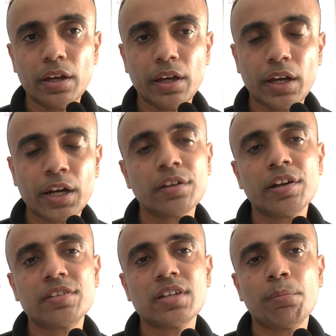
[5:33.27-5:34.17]
Another
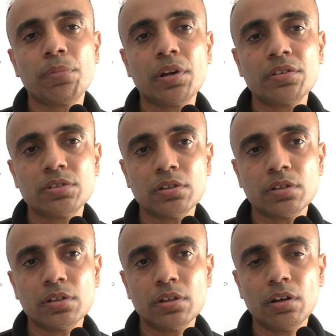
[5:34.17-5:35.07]
example is the
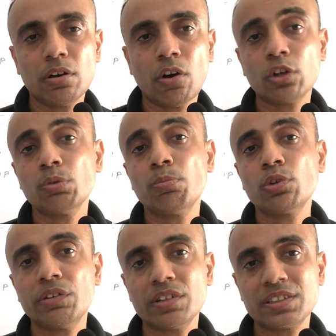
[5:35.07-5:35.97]

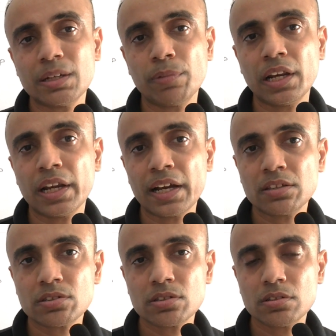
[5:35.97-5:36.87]
automotive assembly
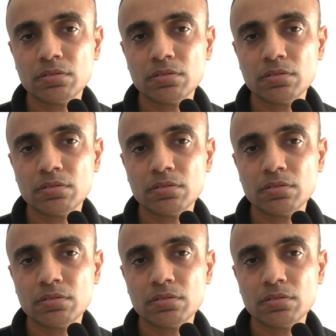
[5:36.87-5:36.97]
lines.